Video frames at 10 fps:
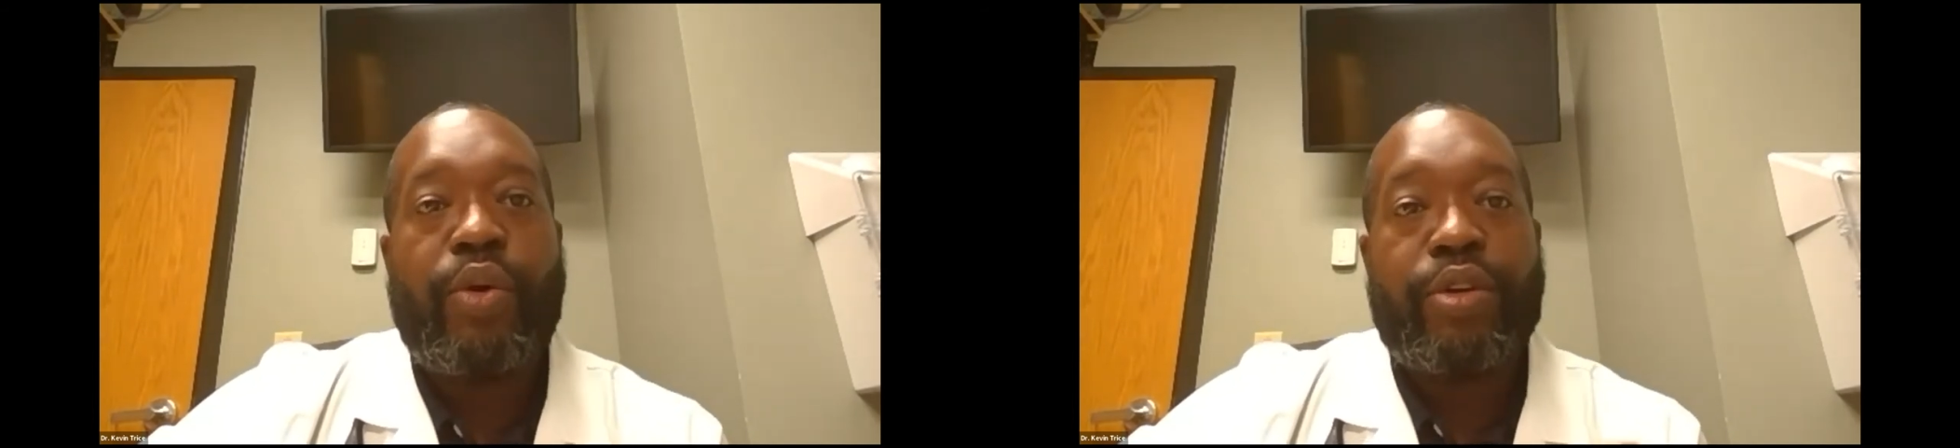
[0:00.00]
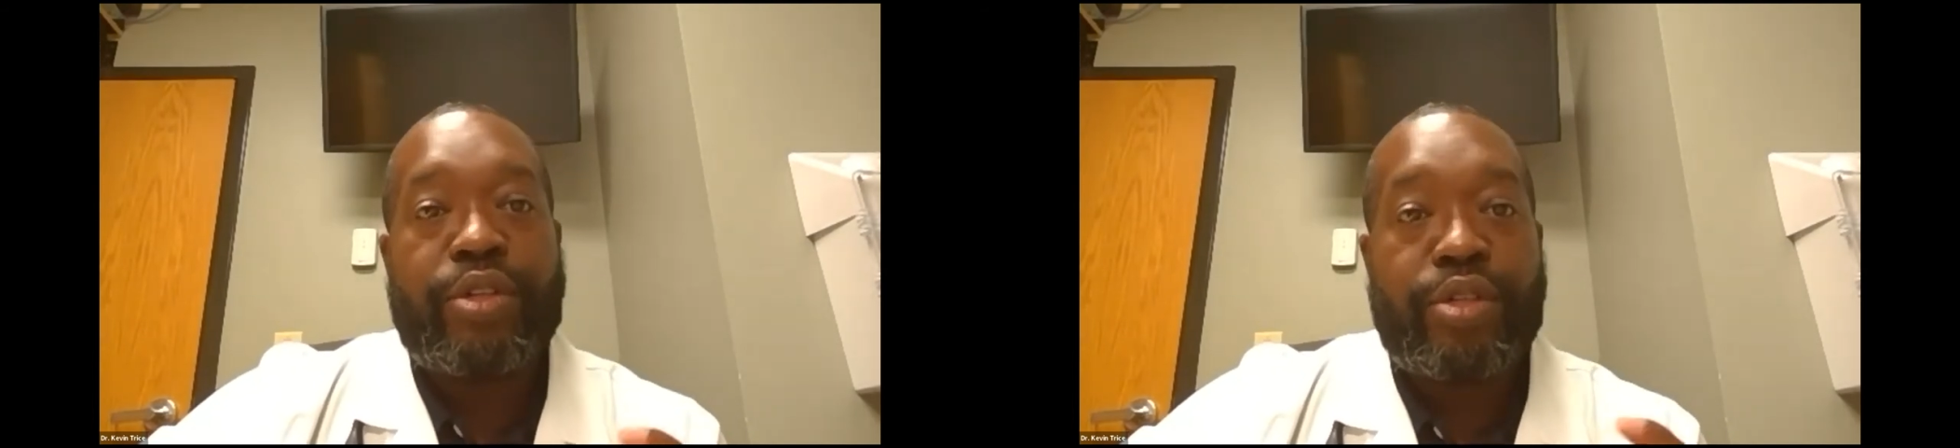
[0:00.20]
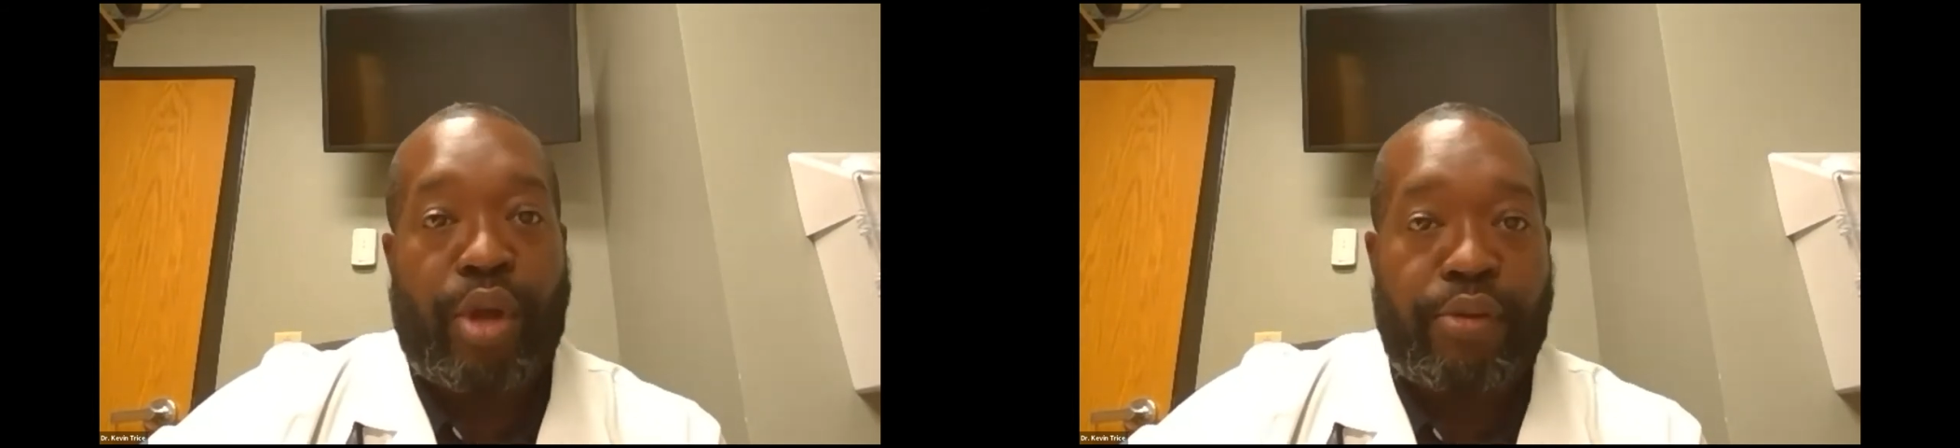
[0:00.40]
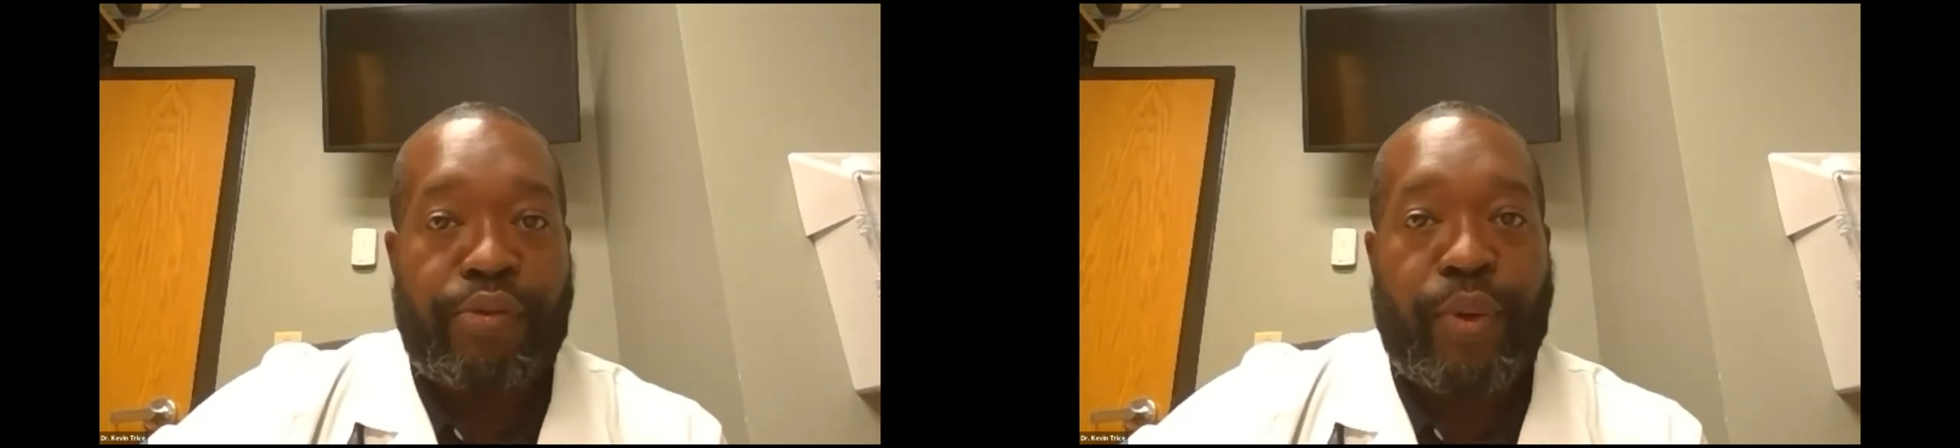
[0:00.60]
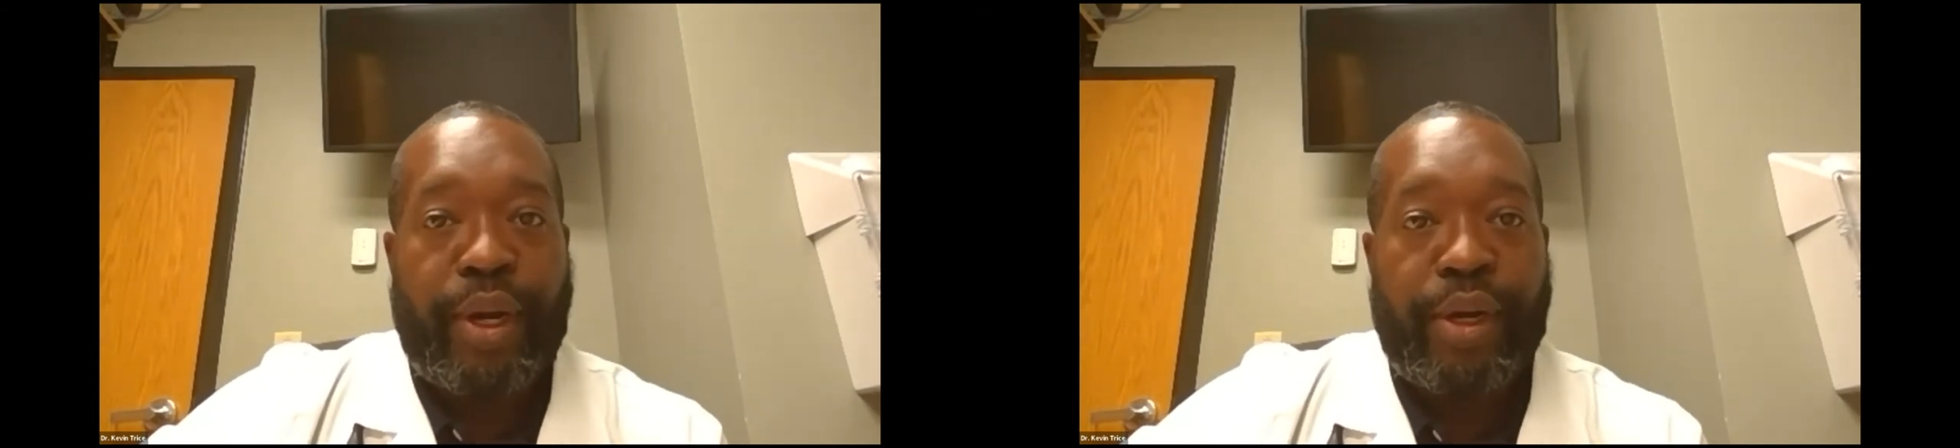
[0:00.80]
or
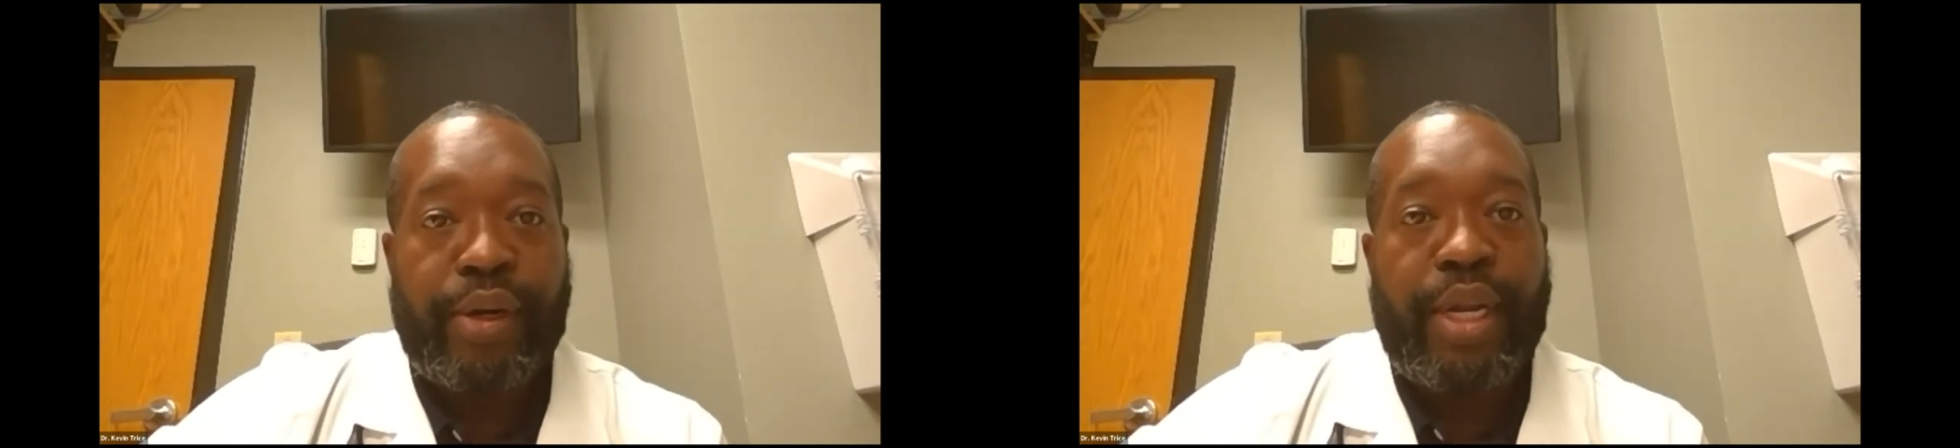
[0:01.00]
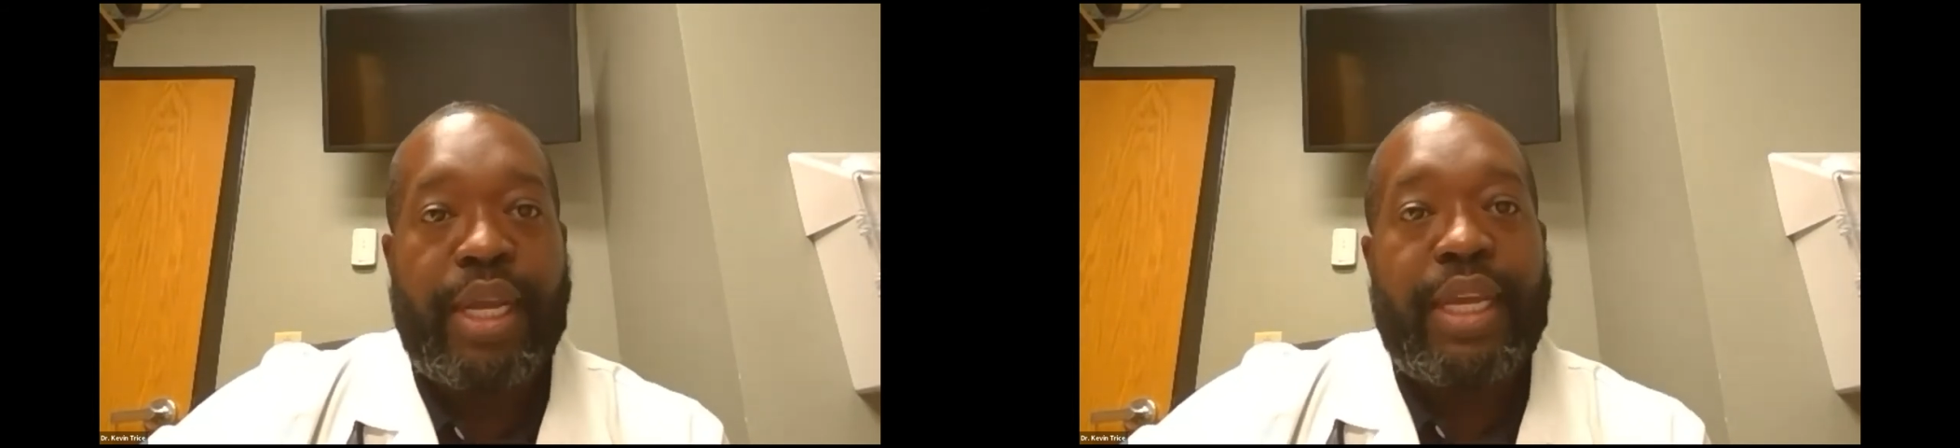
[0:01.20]
software